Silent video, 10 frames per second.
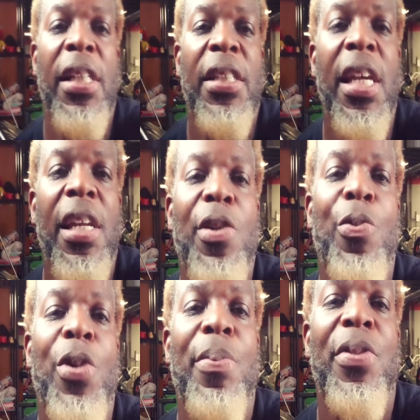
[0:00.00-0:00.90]
Let's get into
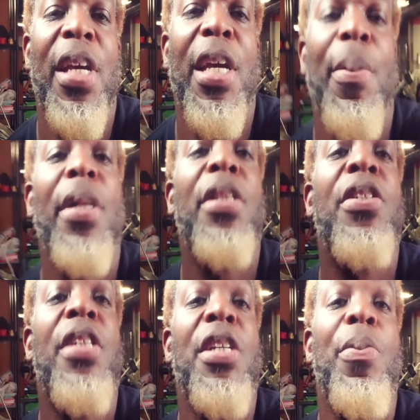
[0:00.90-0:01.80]
what I'm saying about
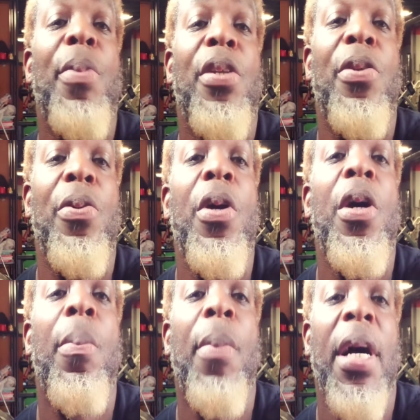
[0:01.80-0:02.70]
this detrimental
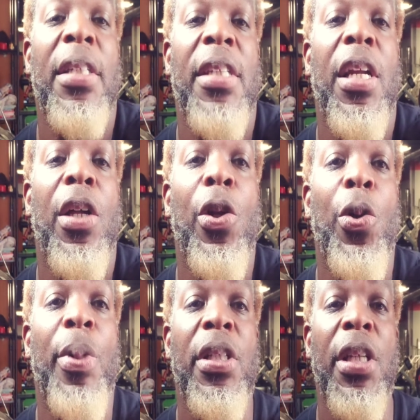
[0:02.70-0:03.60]
mindset a
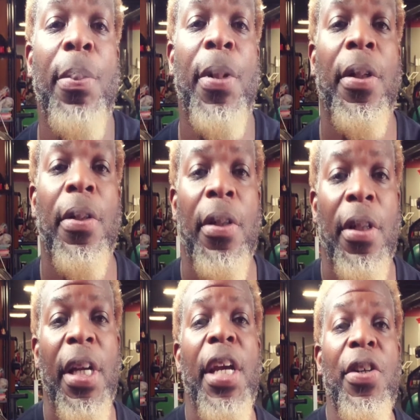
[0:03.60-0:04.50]
little bit deeper.
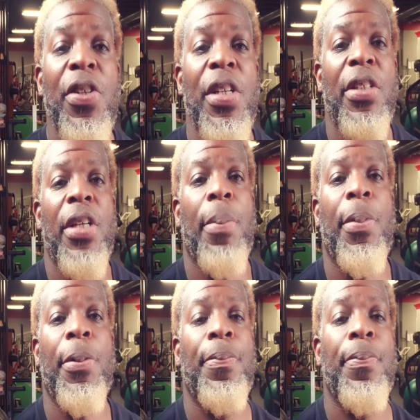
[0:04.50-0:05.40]
Here's an
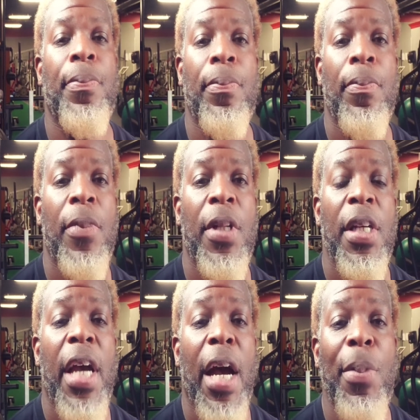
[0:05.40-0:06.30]
example.
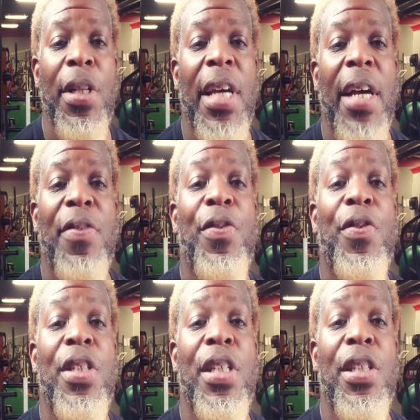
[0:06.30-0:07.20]
How many times have
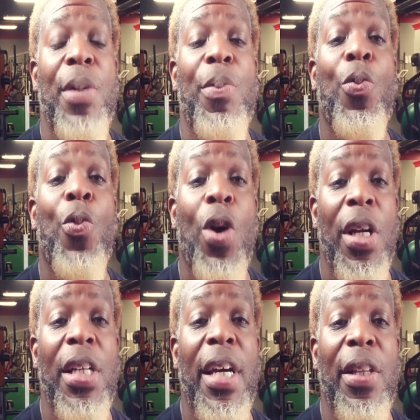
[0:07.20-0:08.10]
you seen someone
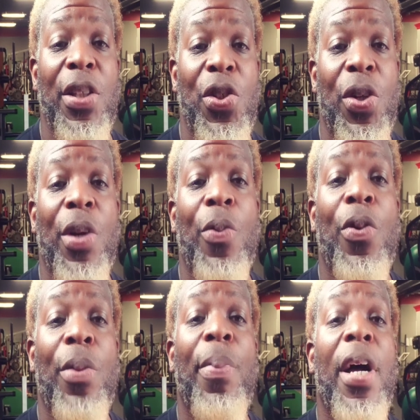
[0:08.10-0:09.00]
walking down the street
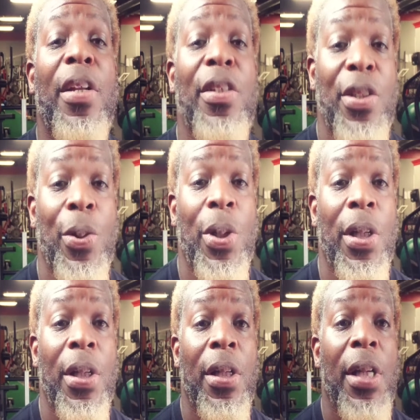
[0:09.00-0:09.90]
with a bottle of soda
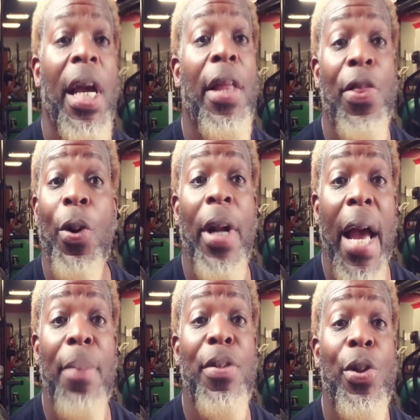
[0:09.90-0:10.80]
and thought
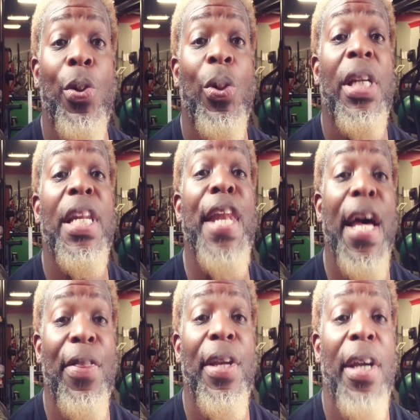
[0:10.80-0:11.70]
absolutely
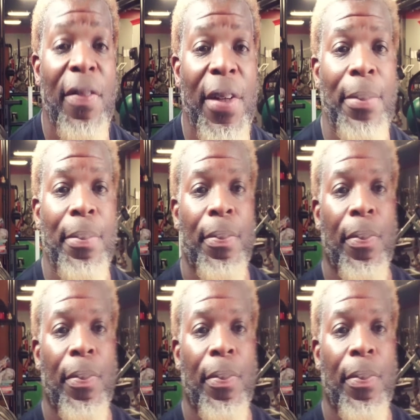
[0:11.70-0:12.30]
nothing of it?